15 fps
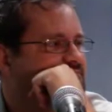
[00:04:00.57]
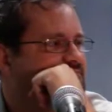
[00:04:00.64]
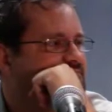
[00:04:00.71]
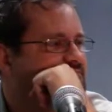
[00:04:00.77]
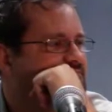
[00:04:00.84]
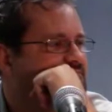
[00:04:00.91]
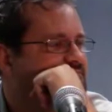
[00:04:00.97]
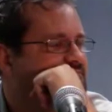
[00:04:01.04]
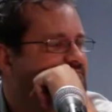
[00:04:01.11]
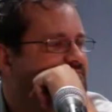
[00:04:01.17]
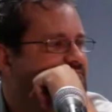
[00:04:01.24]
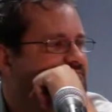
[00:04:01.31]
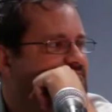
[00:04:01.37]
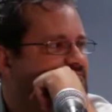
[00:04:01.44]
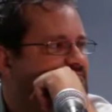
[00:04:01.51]

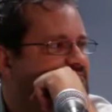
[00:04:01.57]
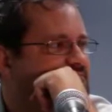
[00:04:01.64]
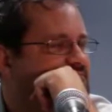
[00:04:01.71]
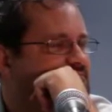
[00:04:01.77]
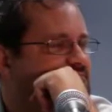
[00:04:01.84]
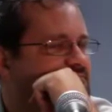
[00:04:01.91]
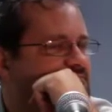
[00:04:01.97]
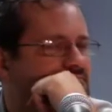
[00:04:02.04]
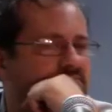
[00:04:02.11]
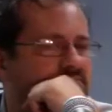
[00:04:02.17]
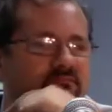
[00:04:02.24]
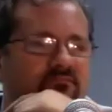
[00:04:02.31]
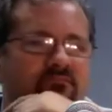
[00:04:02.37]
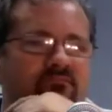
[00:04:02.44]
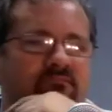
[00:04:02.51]

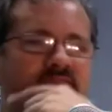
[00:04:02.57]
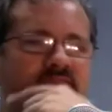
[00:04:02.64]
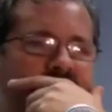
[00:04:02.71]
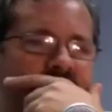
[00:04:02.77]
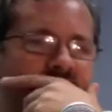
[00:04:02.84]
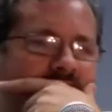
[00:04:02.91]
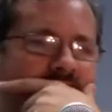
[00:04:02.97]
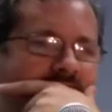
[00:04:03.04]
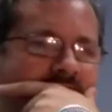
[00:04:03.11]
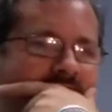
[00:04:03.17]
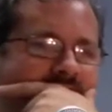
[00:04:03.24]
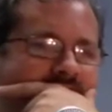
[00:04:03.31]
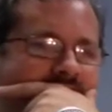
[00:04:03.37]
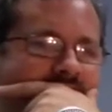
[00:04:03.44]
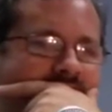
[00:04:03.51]

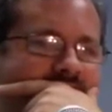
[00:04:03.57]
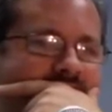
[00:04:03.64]
No words are spoken by the person on screen.